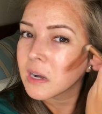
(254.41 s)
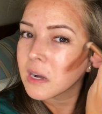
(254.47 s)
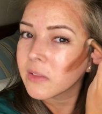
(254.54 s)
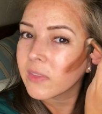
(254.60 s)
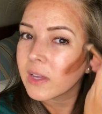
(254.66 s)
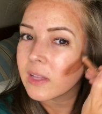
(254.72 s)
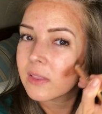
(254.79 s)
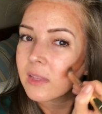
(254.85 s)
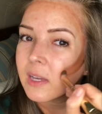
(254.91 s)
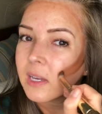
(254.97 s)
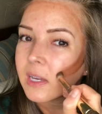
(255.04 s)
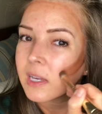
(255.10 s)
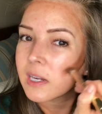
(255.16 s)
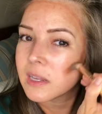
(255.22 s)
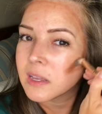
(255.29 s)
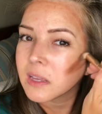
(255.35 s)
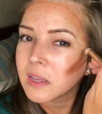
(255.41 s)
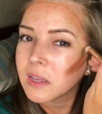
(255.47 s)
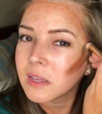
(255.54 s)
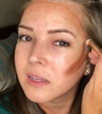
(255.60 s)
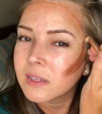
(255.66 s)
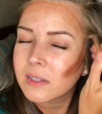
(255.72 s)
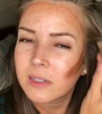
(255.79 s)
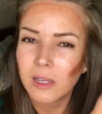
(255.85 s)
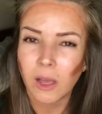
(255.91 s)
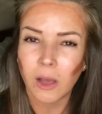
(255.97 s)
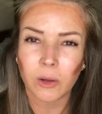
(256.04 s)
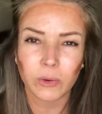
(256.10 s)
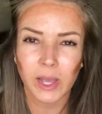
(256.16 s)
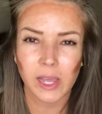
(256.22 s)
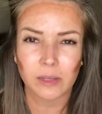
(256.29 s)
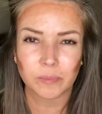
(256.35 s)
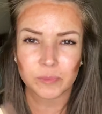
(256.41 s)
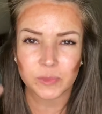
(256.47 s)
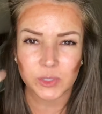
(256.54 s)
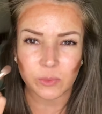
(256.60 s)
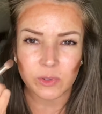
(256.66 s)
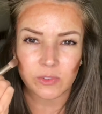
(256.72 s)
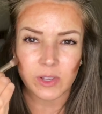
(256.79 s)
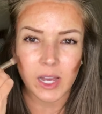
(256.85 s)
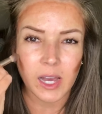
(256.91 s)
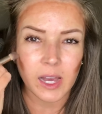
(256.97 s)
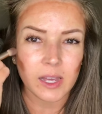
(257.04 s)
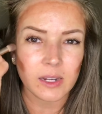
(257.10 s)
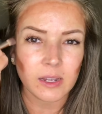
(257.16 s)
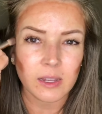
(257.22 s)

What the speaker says: that line. Okay, so we've got